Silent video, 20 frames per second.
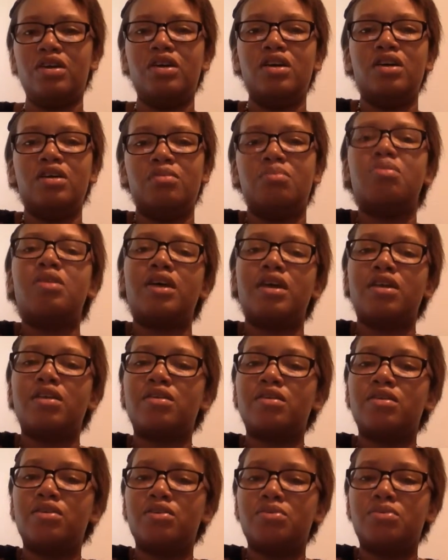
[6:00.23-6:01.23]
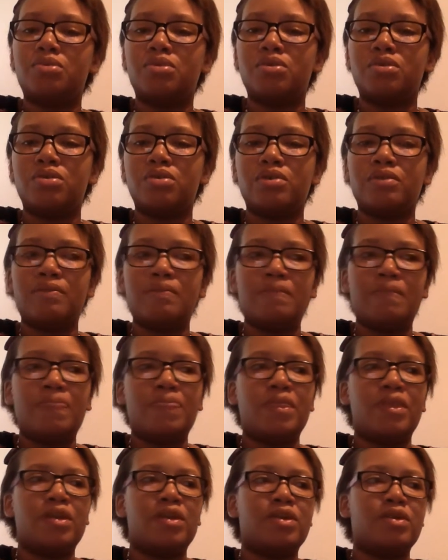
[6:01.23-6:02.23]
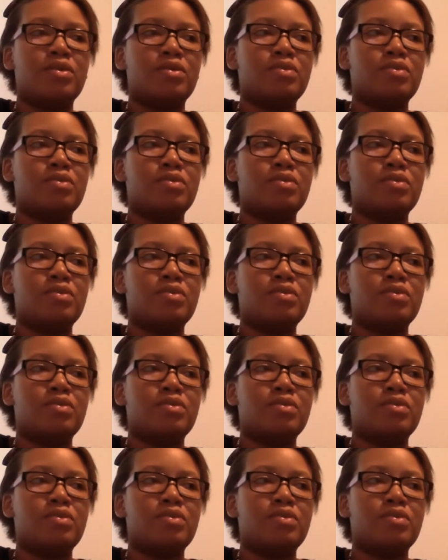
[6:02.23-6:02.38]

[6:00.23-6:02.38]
Planet Hulk, where, you know,